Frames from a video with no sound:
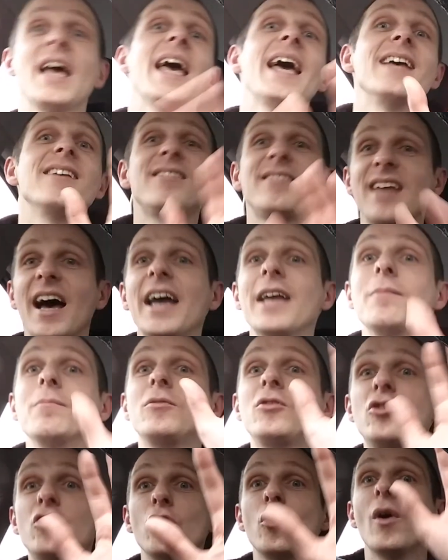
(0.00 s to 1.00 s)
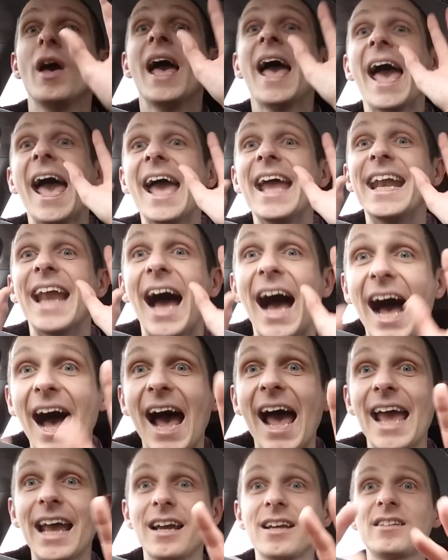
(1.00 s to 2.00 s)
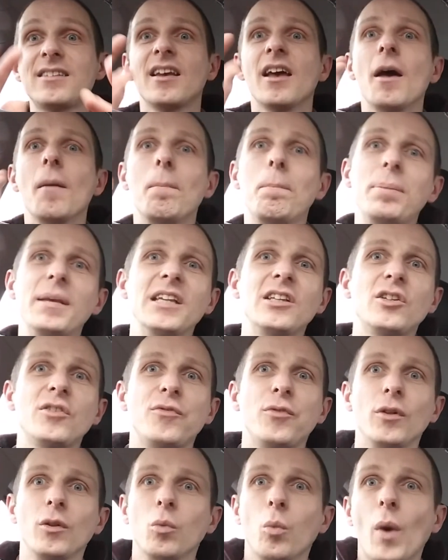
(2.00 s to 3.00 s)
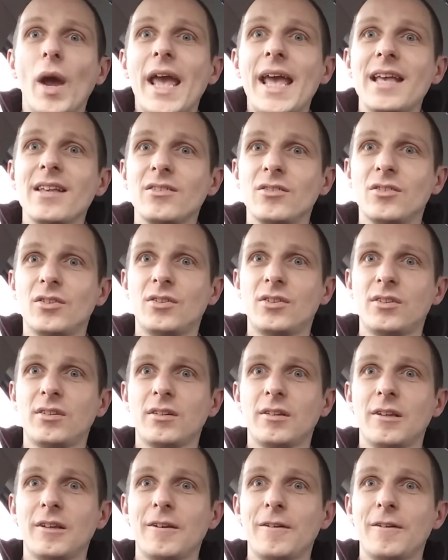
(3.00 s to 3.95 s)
It's time to enact peaceful ways.